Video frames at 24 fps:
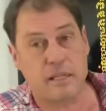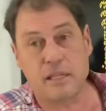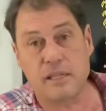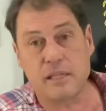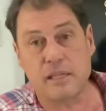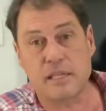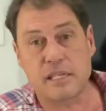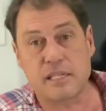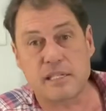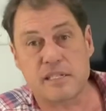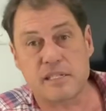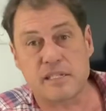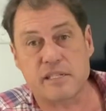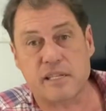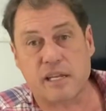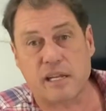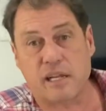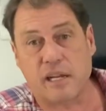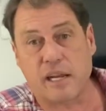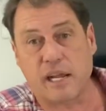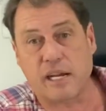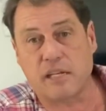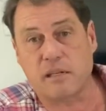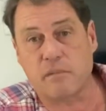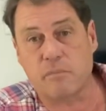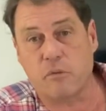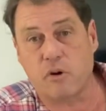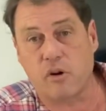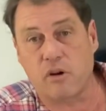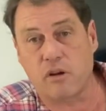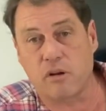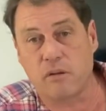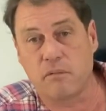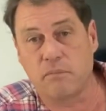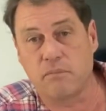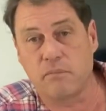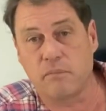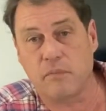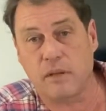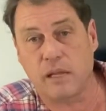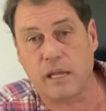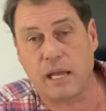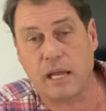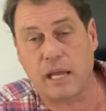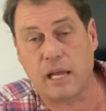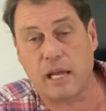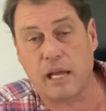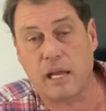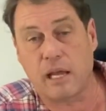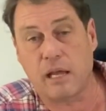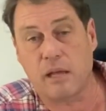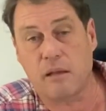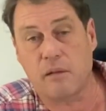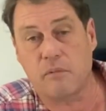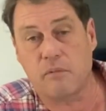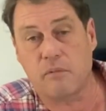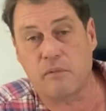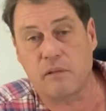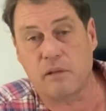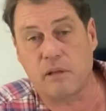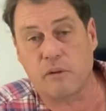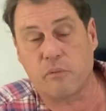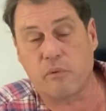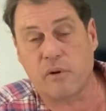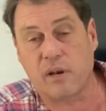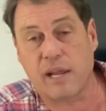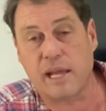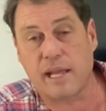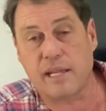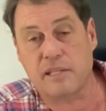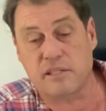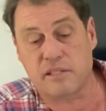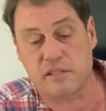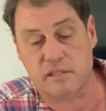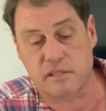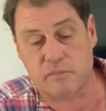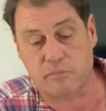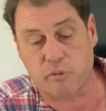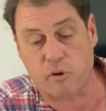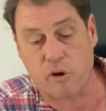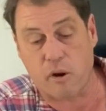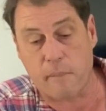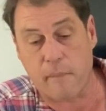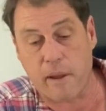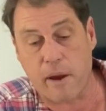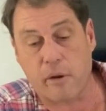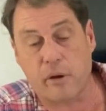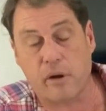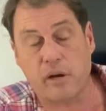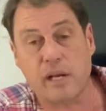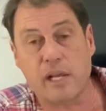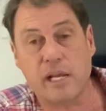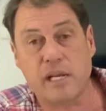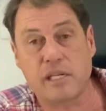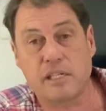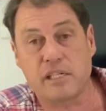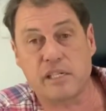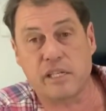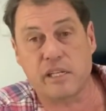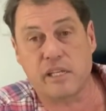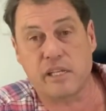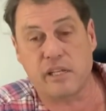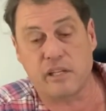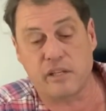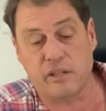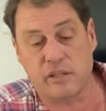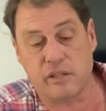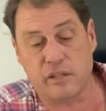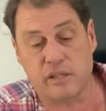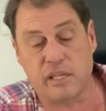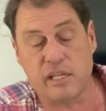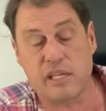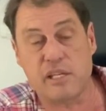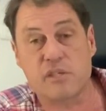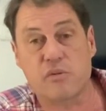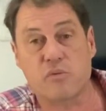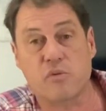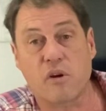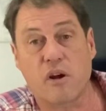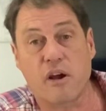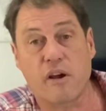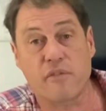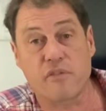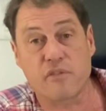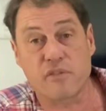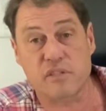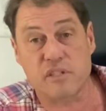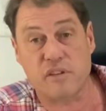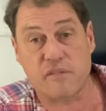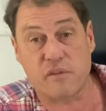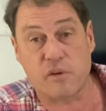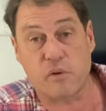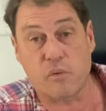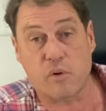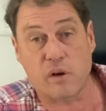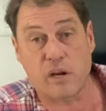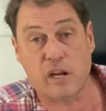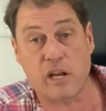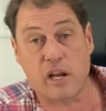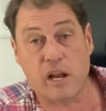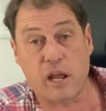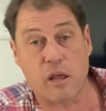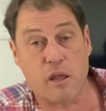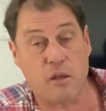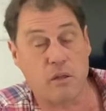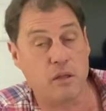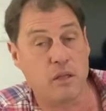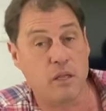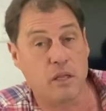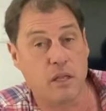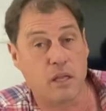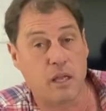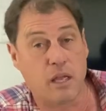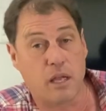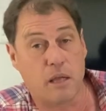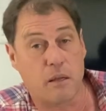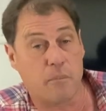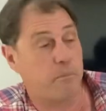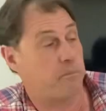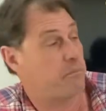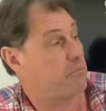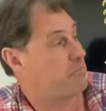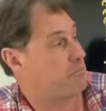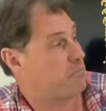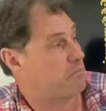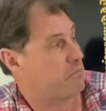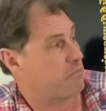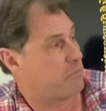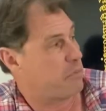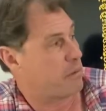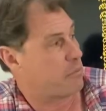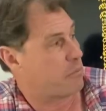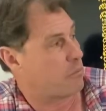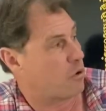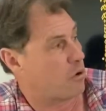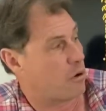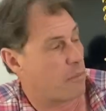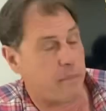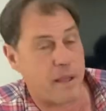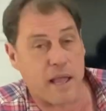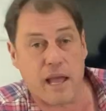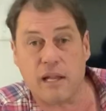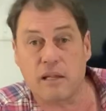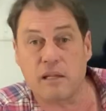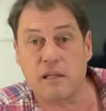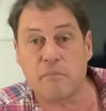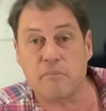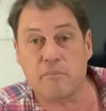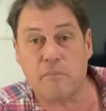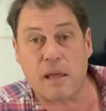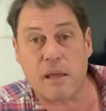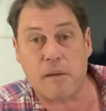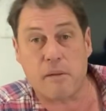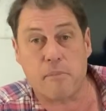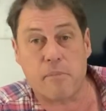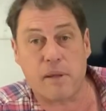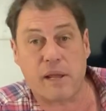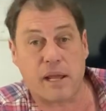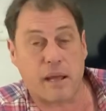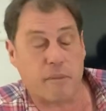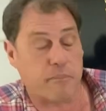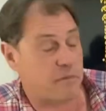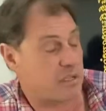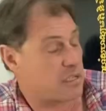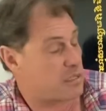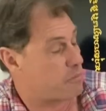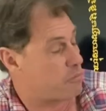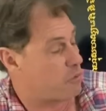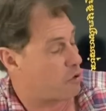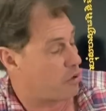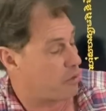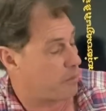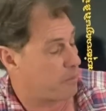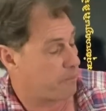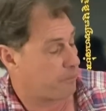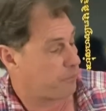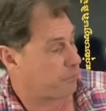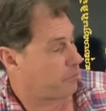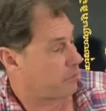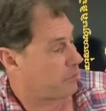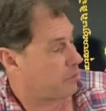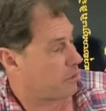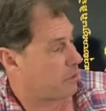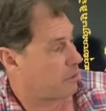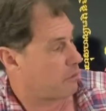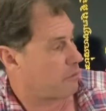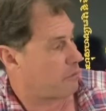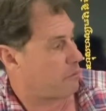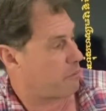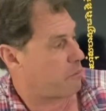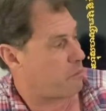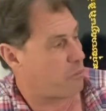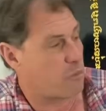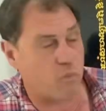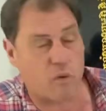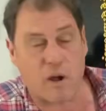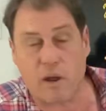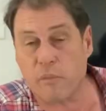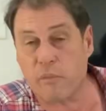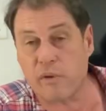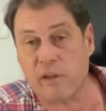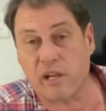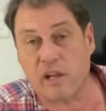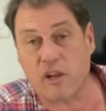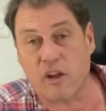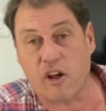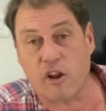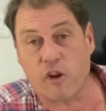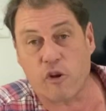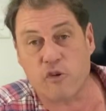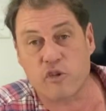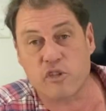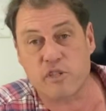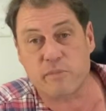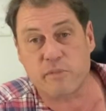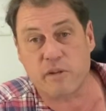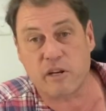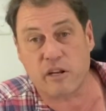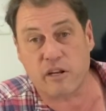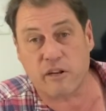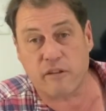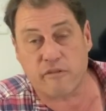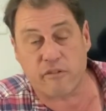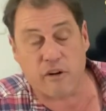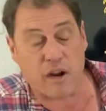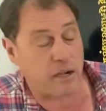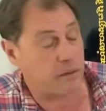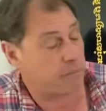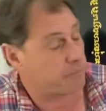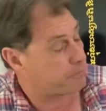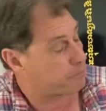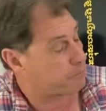This is the collector book that relates primarily to these rifles. If you want to know a bit more about them, maybe pick up this book, one with a light horseman on the front.